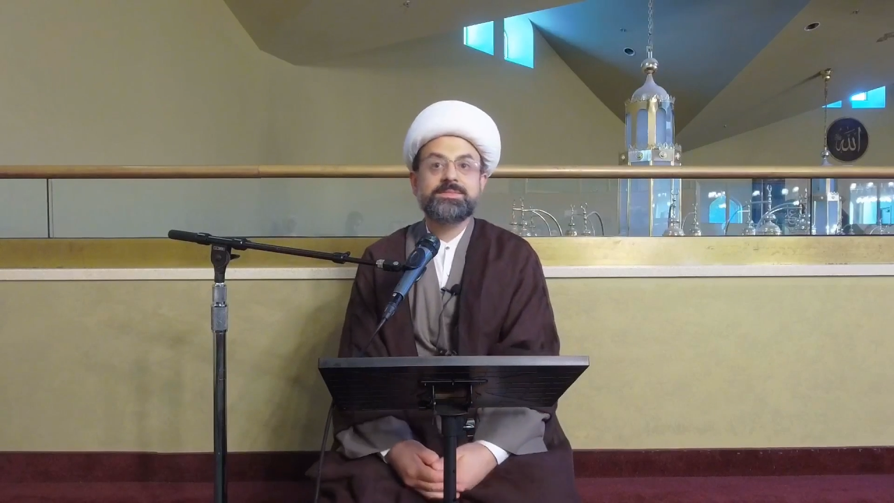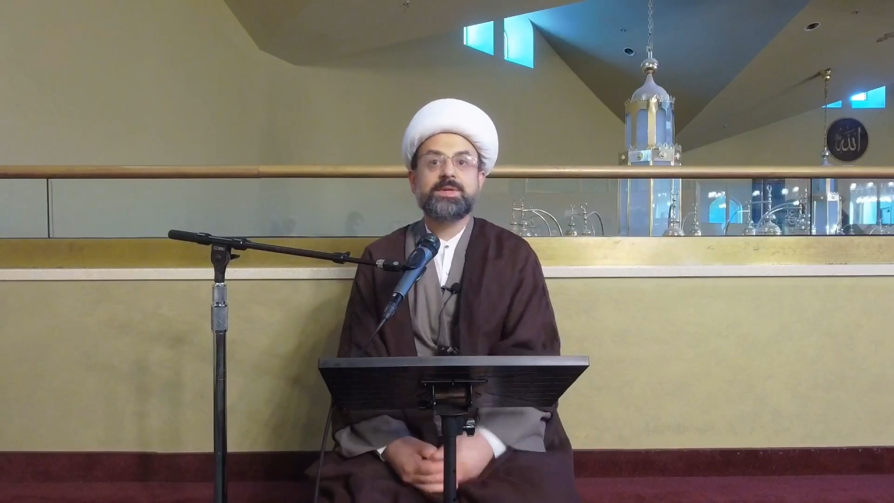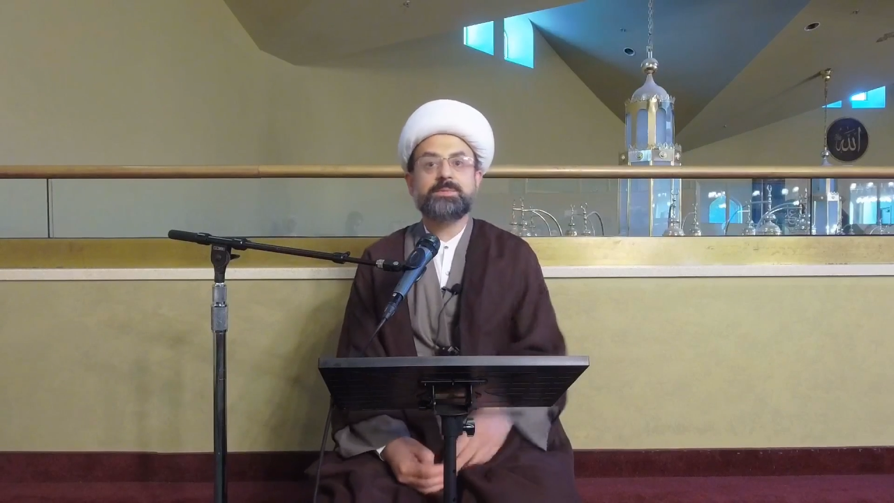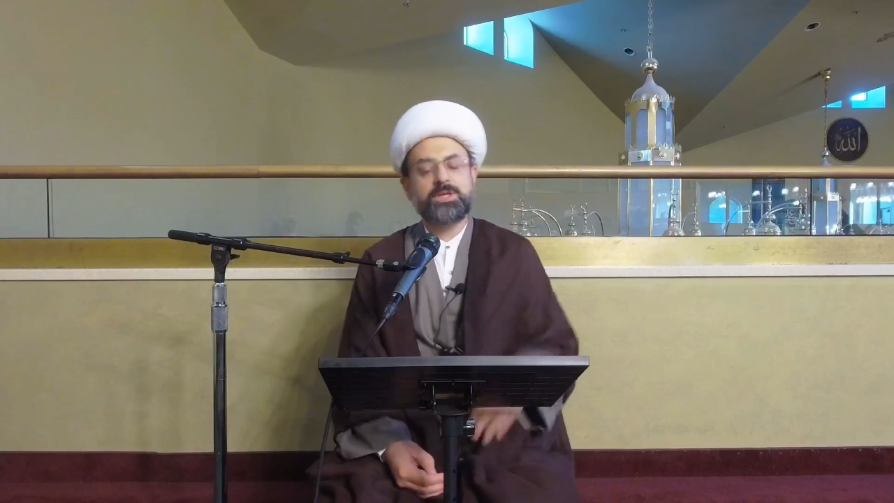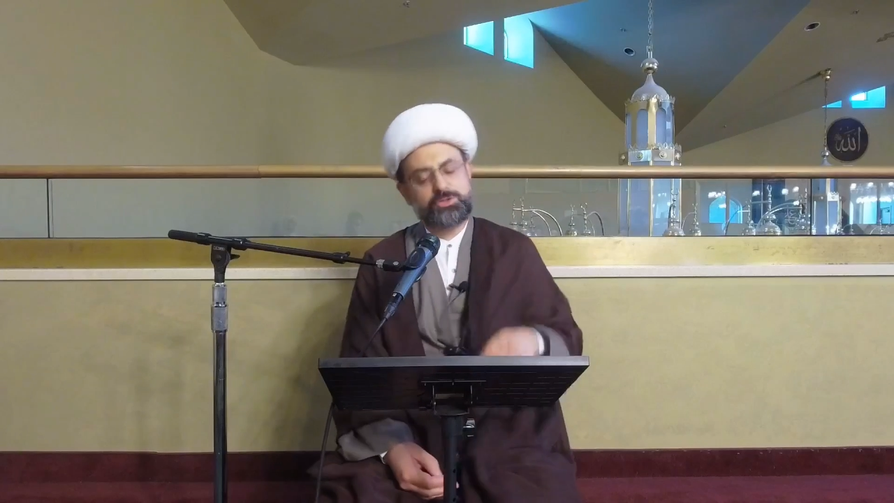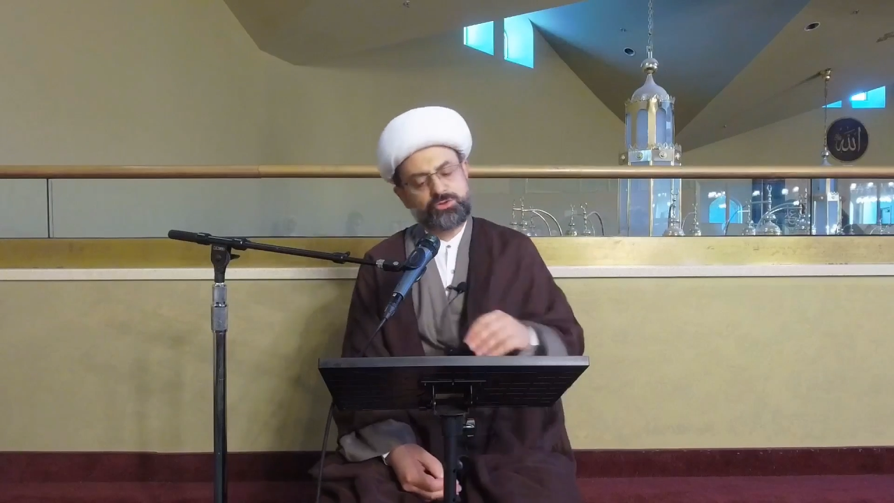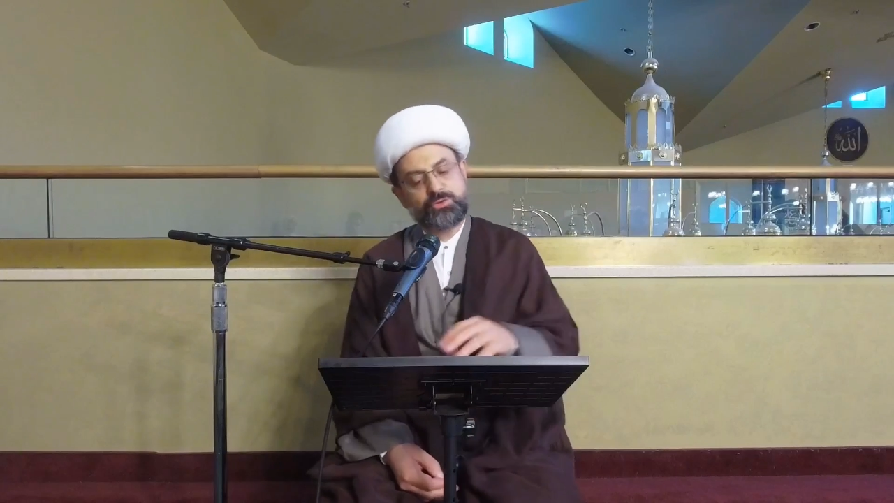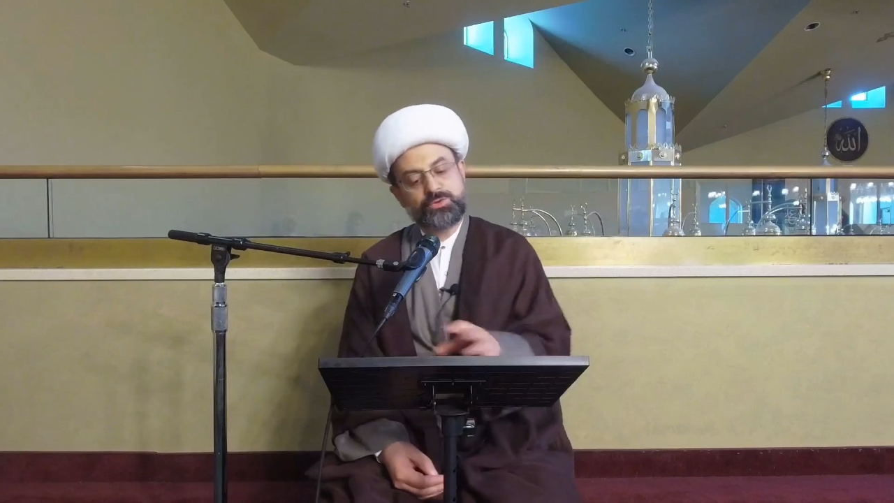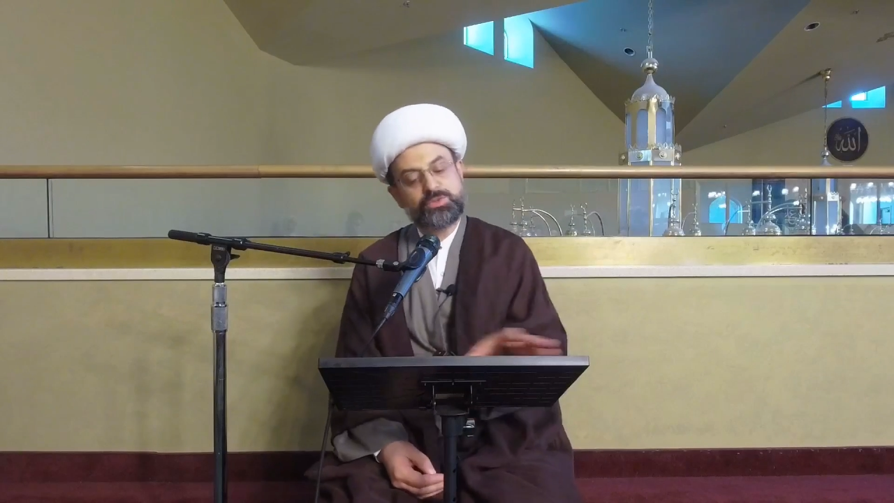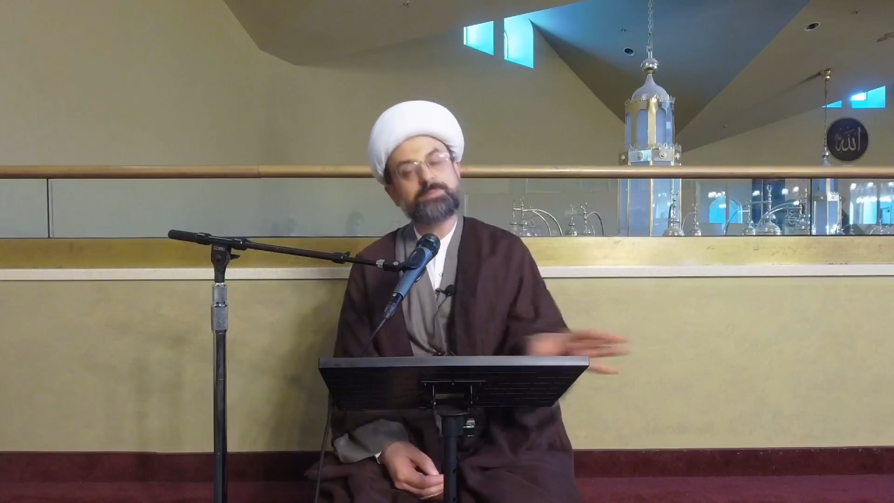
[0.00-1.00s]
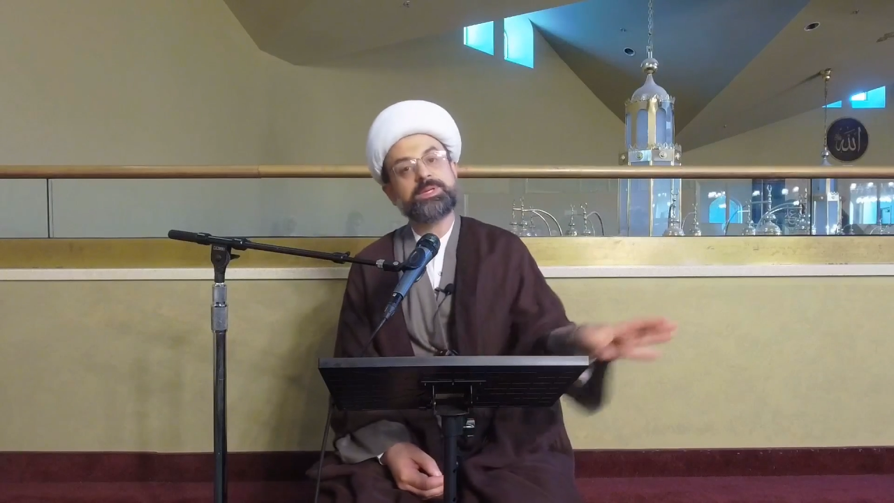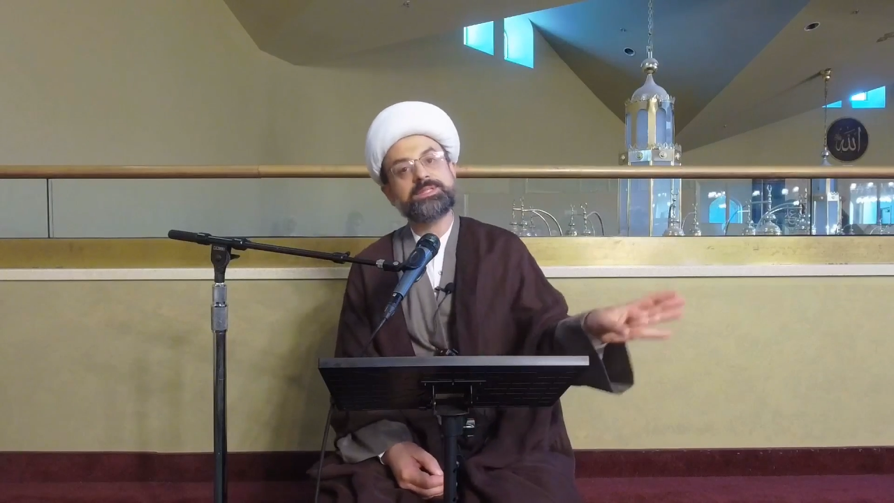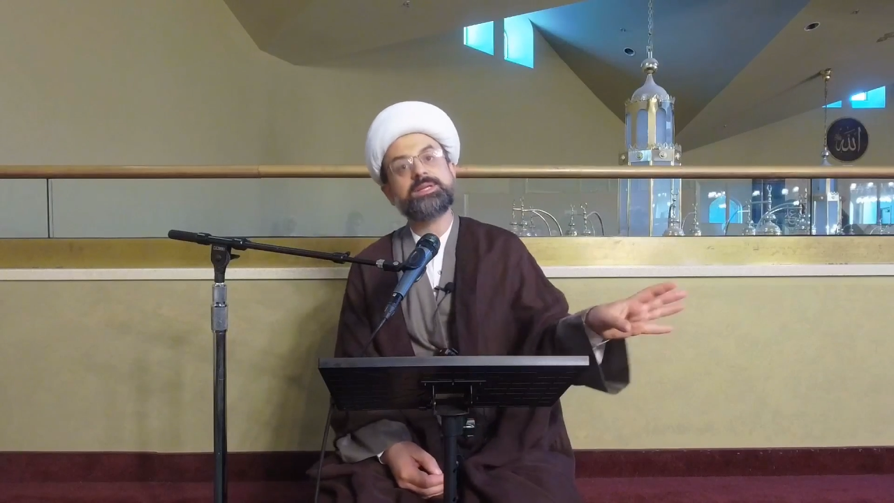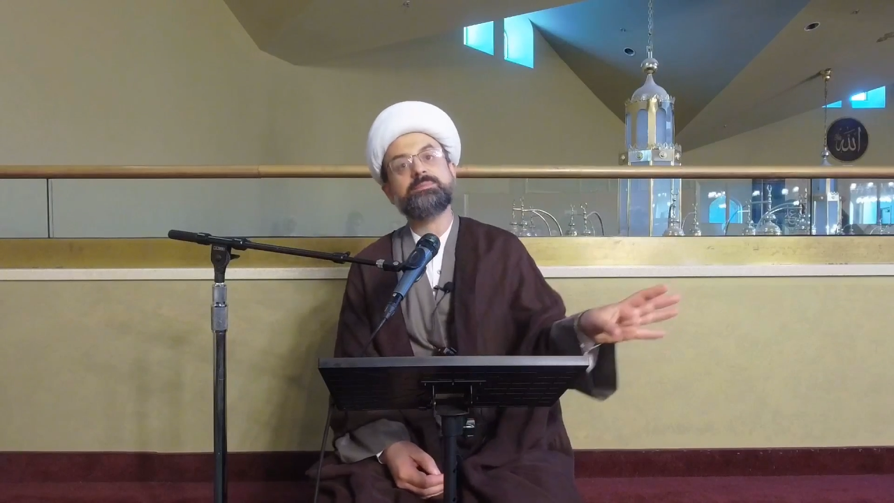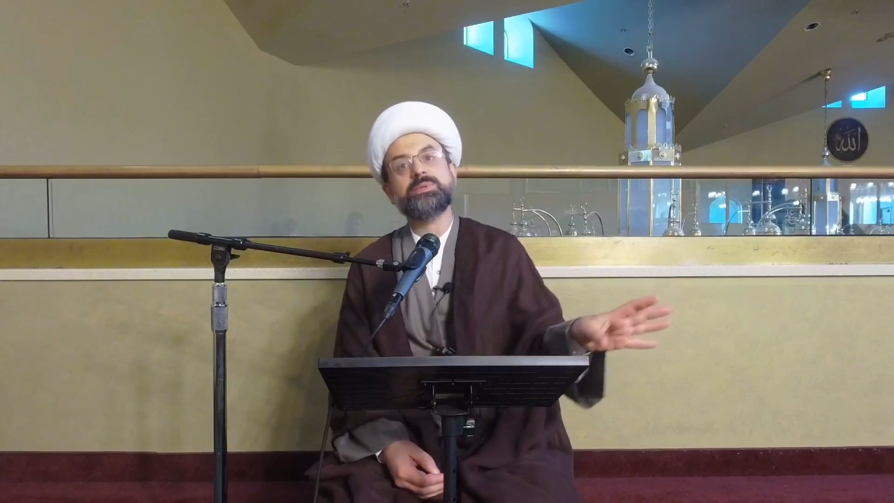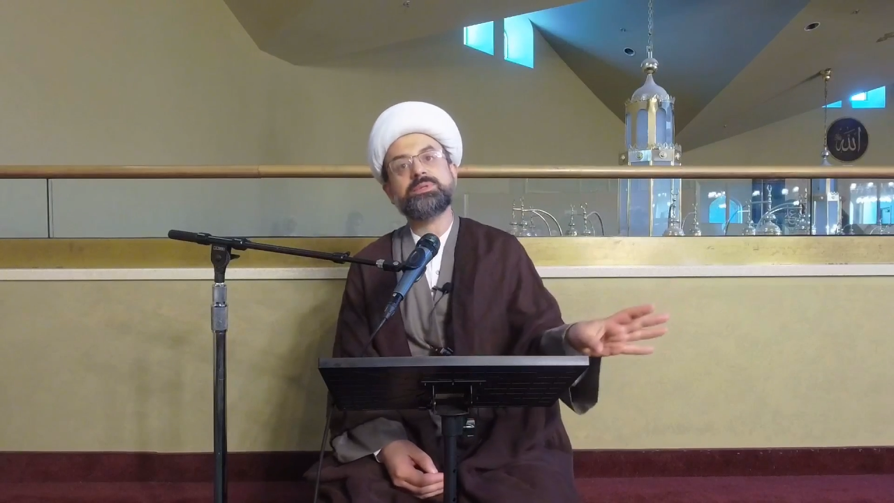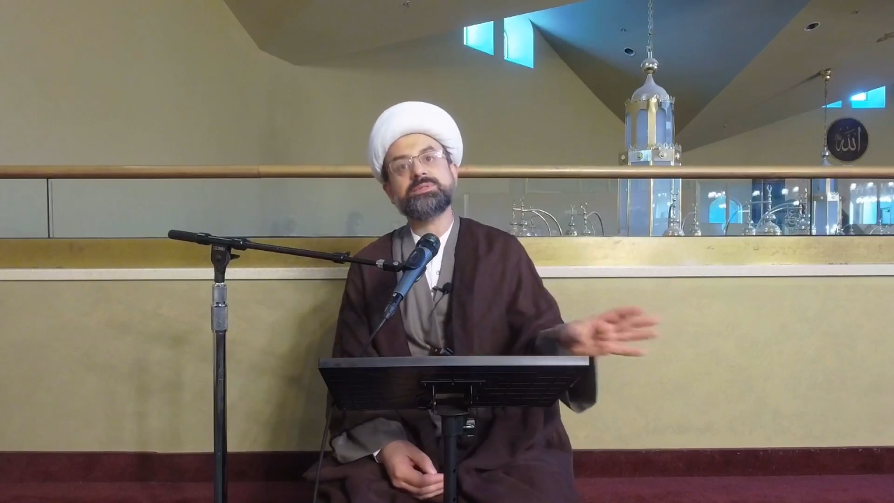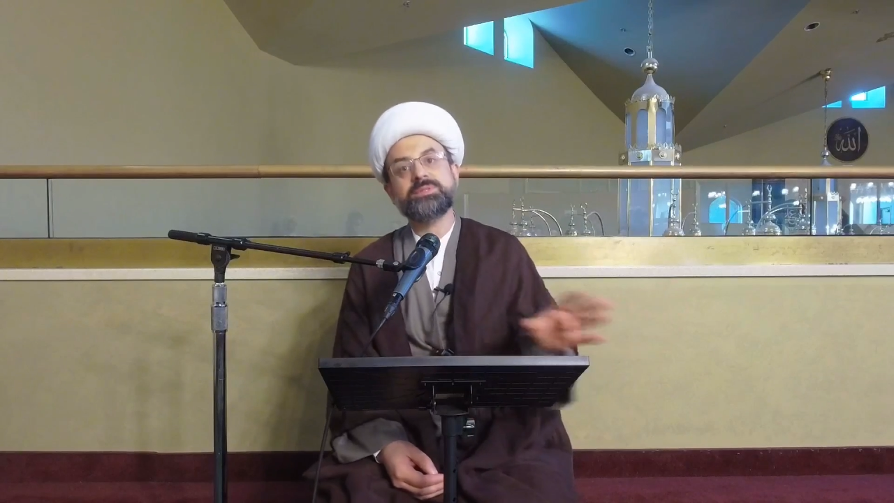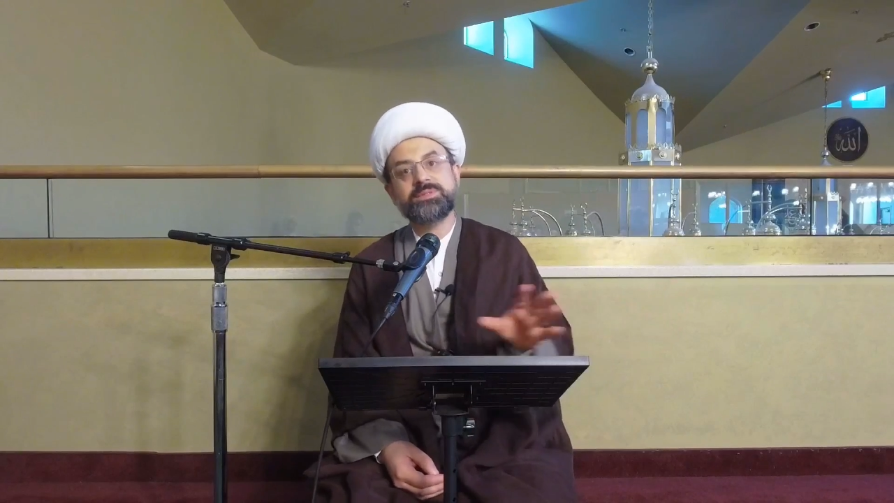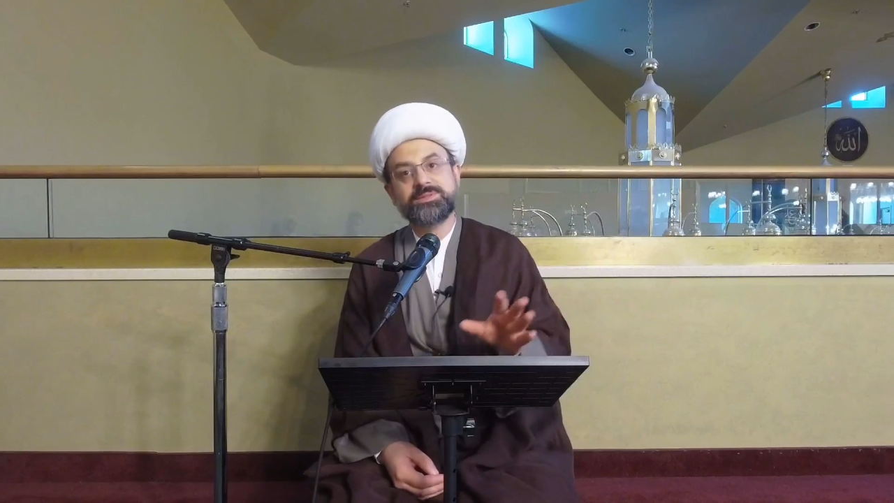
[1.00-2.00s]
I'm going to show you some examples,
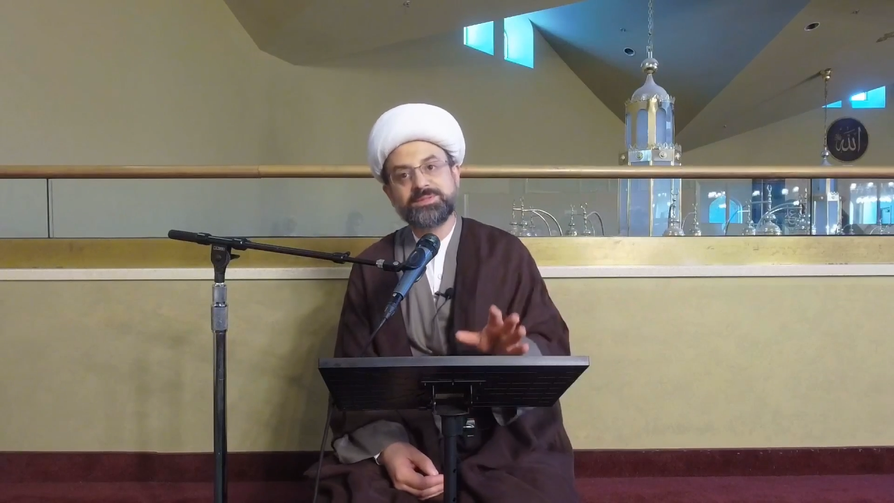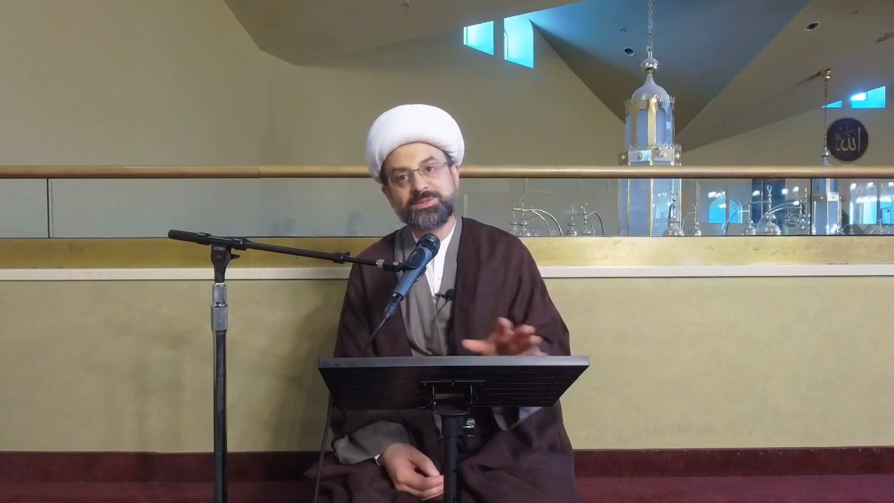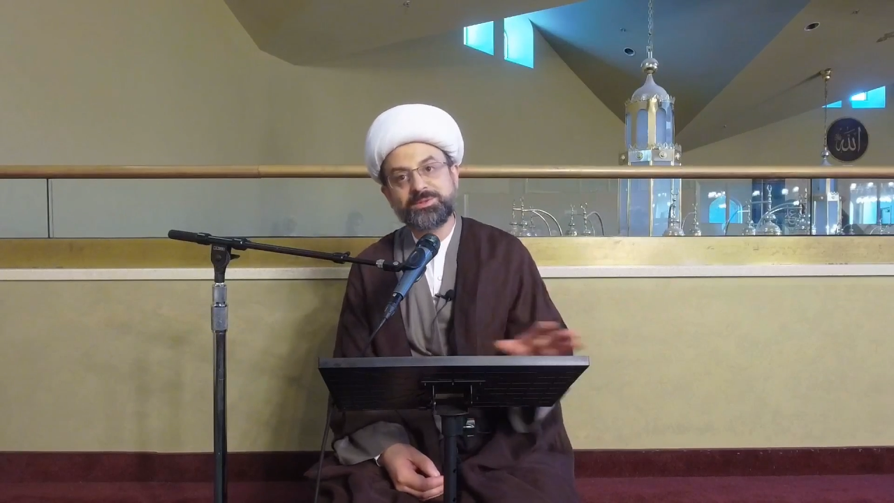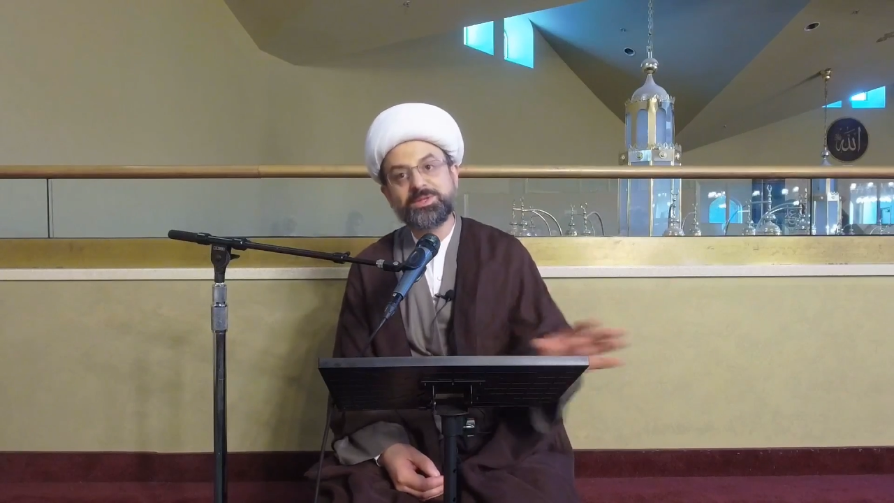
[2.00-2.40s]
you know,